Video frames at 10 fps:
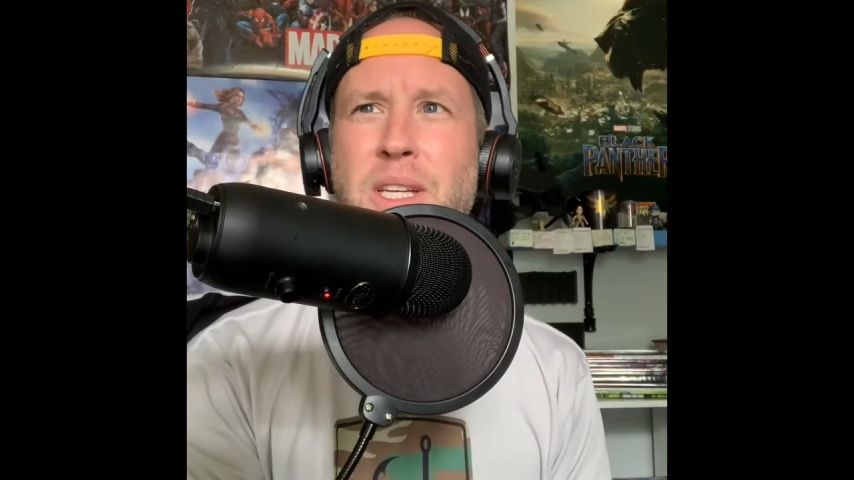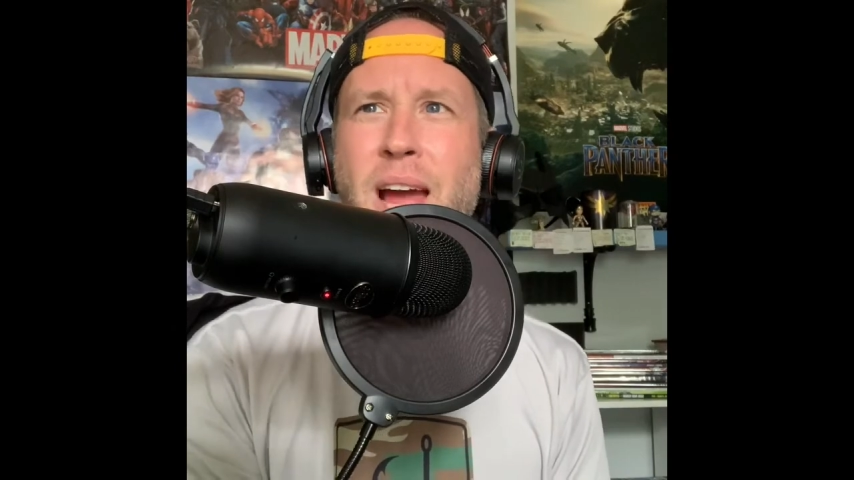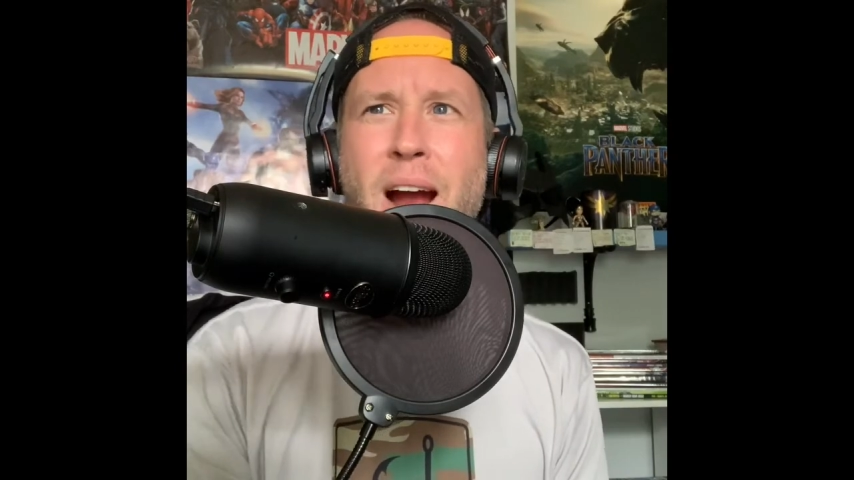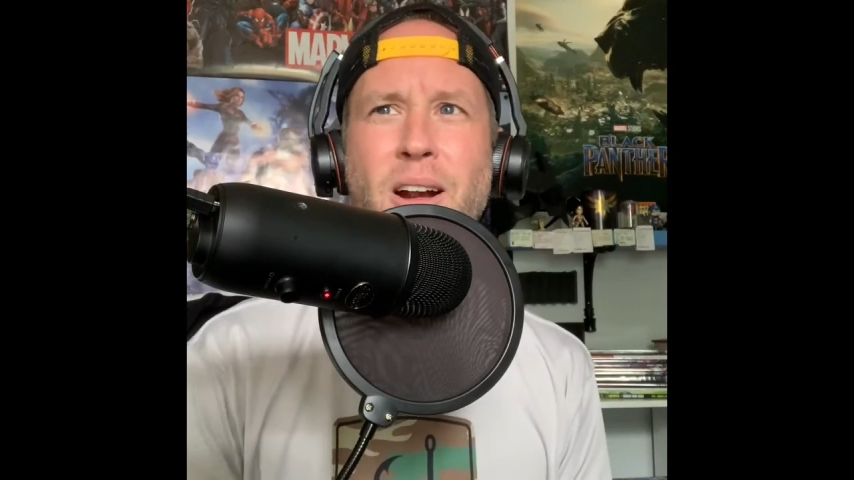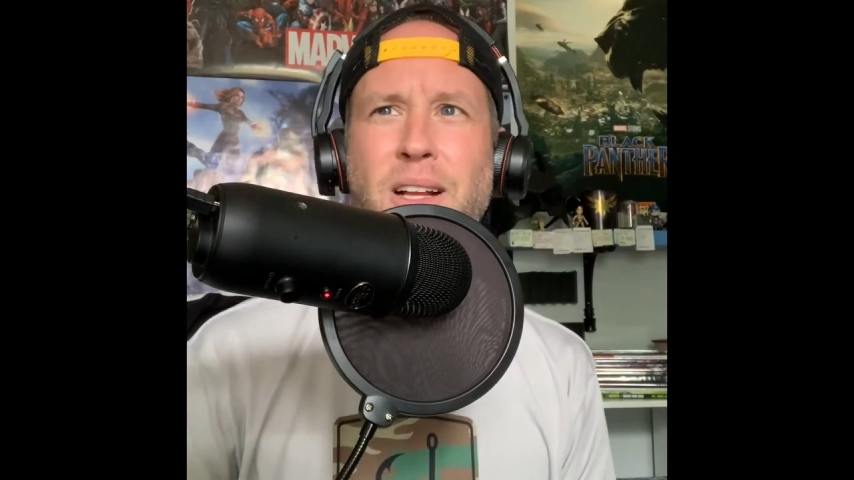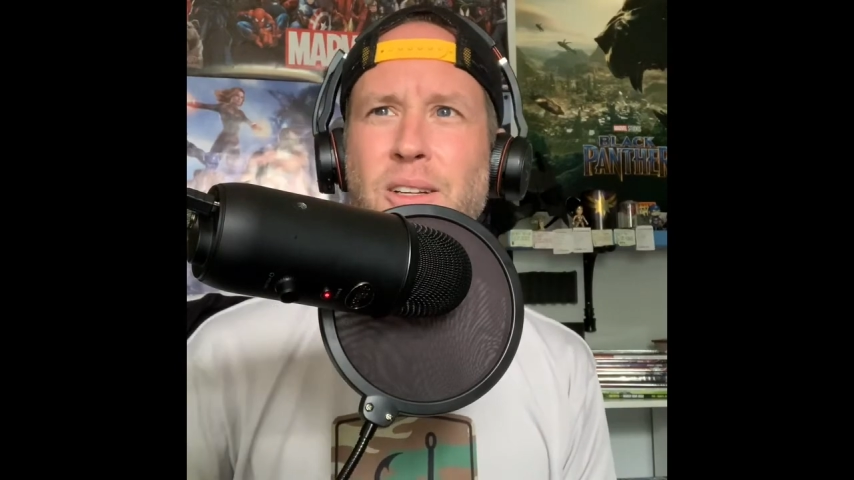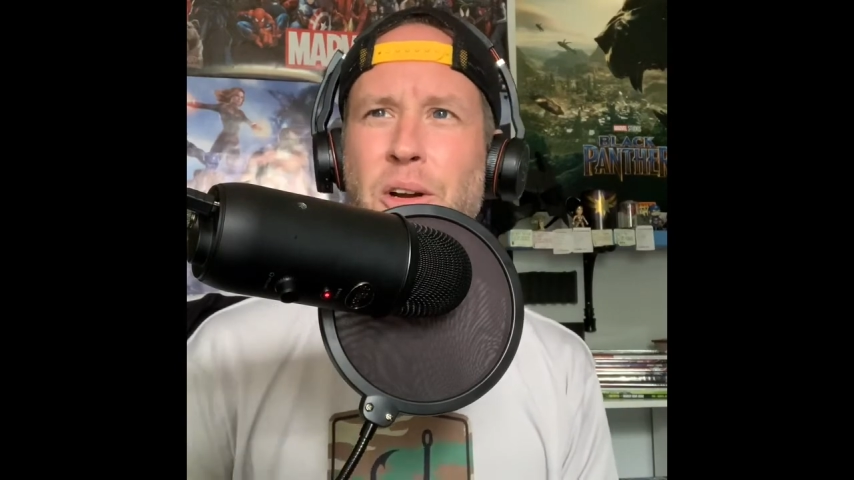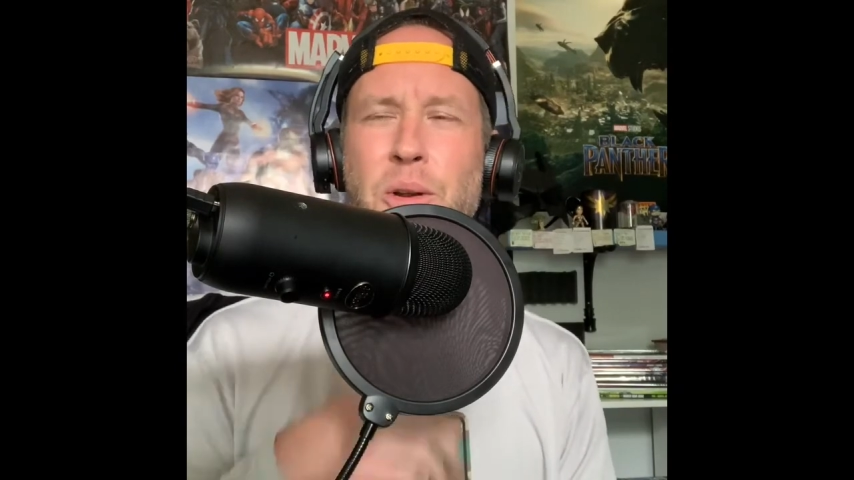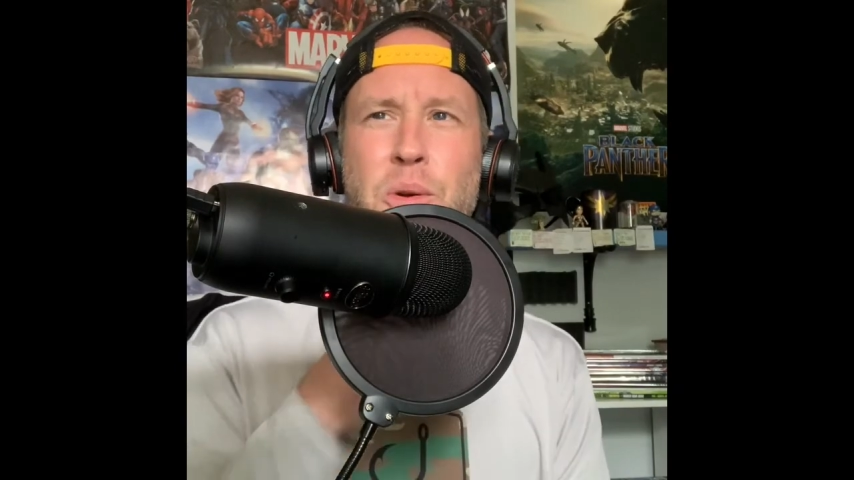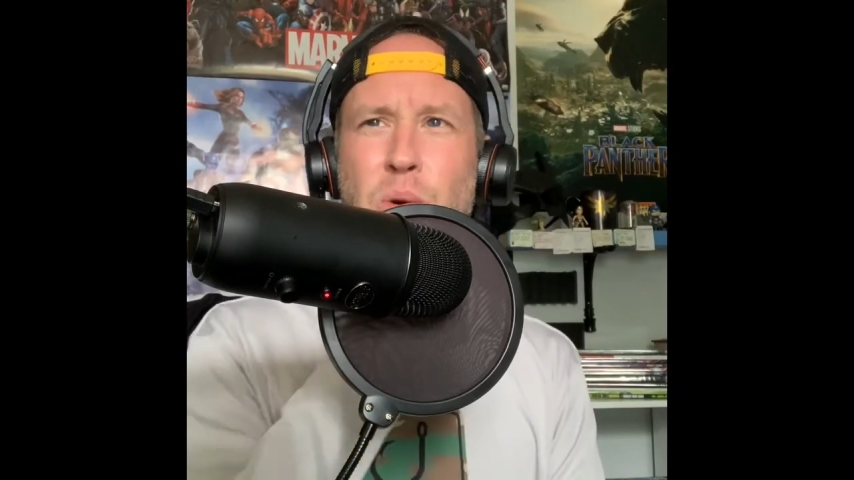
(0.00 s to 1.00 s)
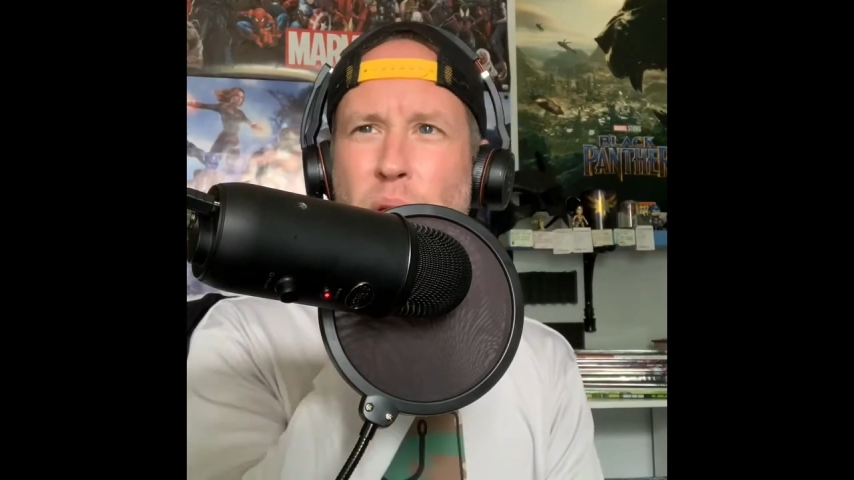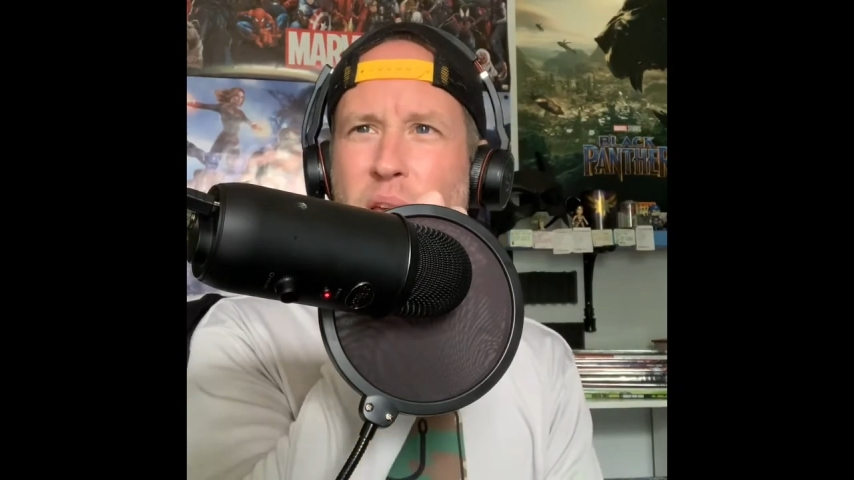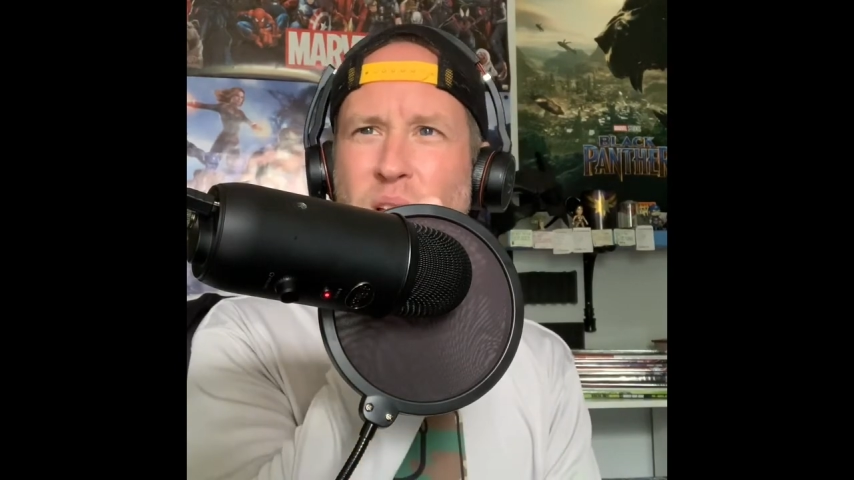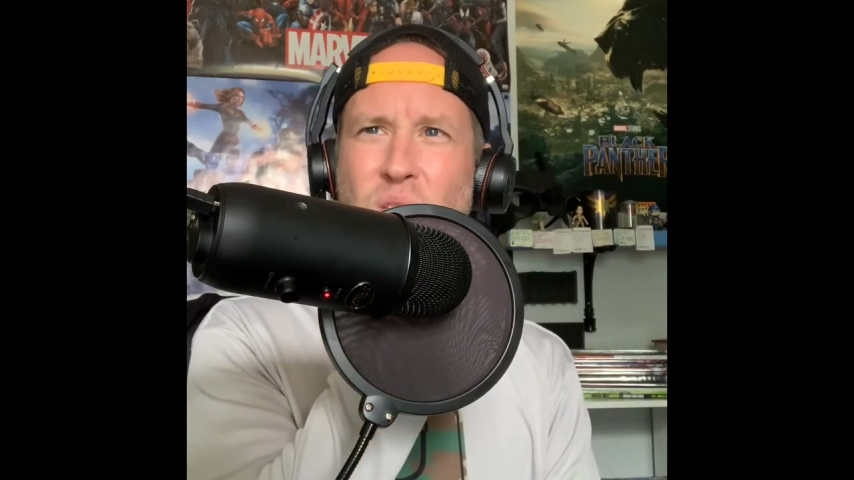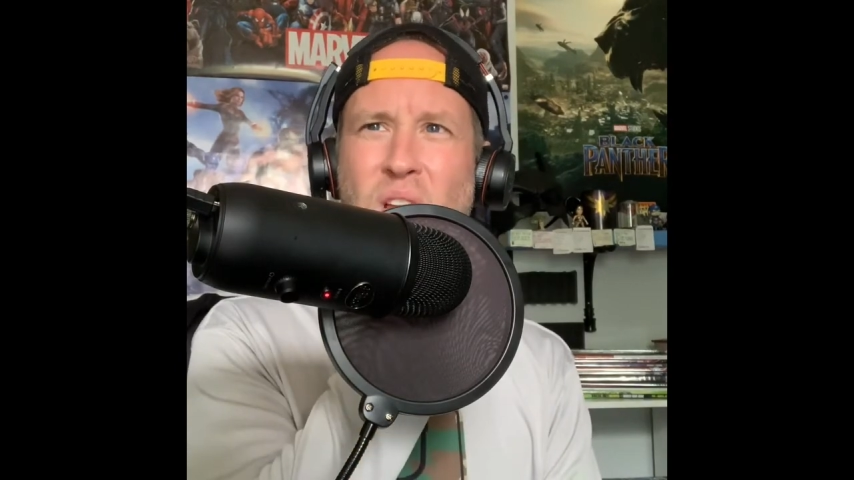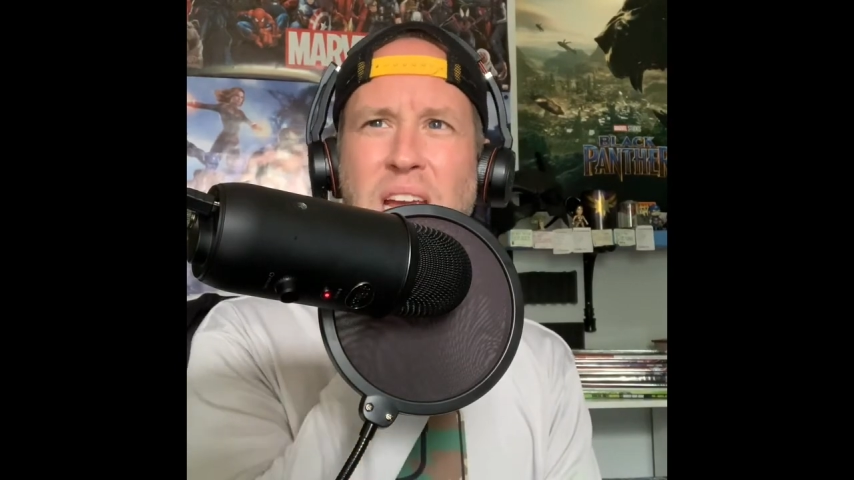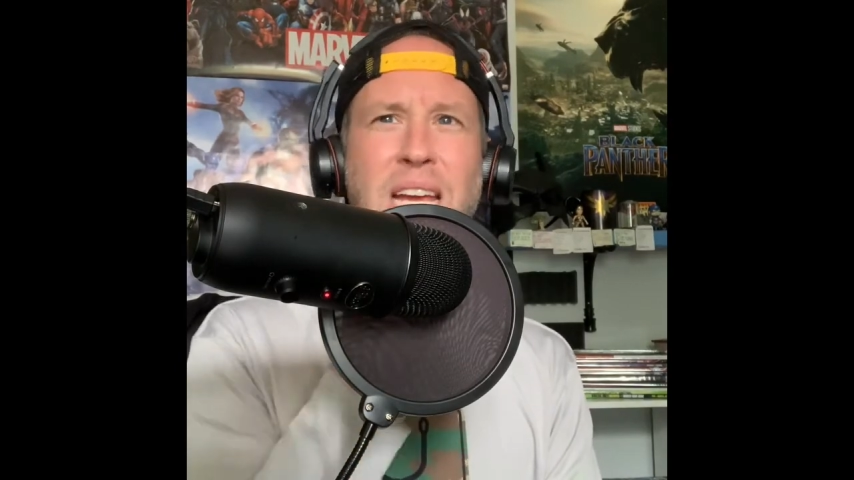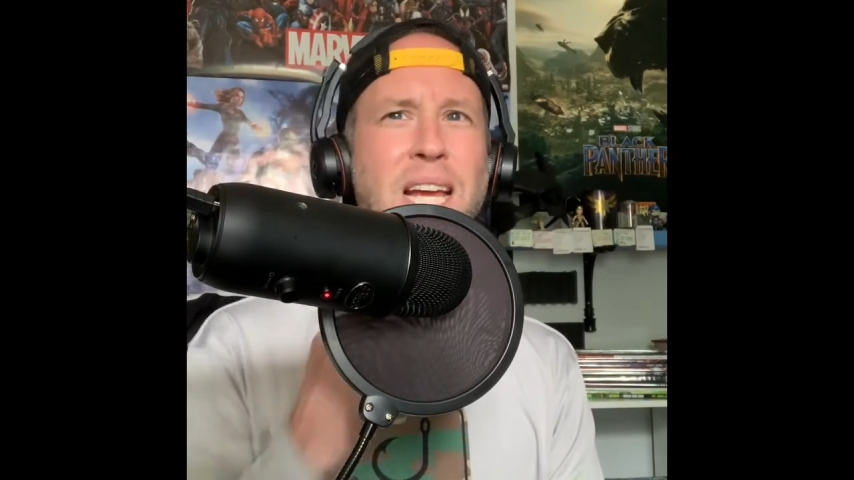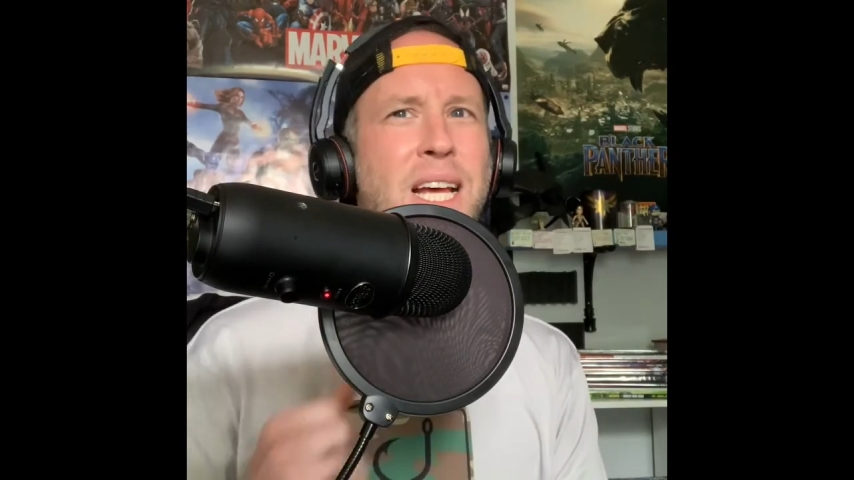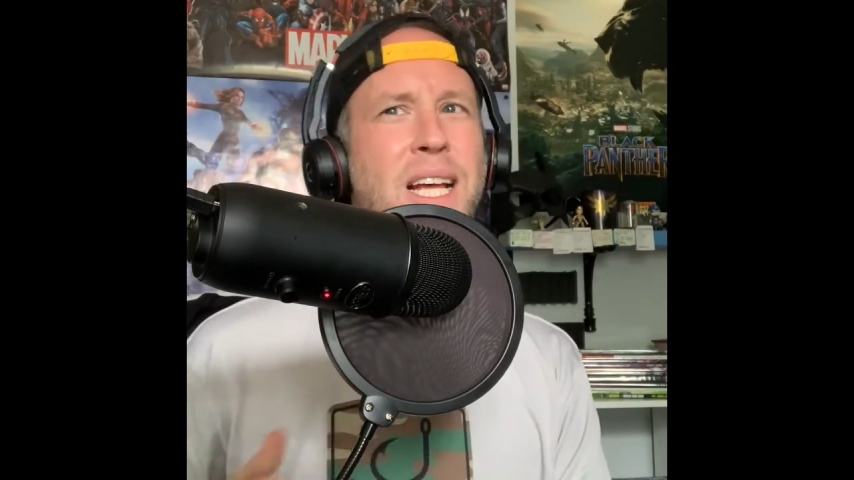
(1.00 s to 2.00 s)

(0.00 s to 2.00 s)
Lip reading: character? Who is he?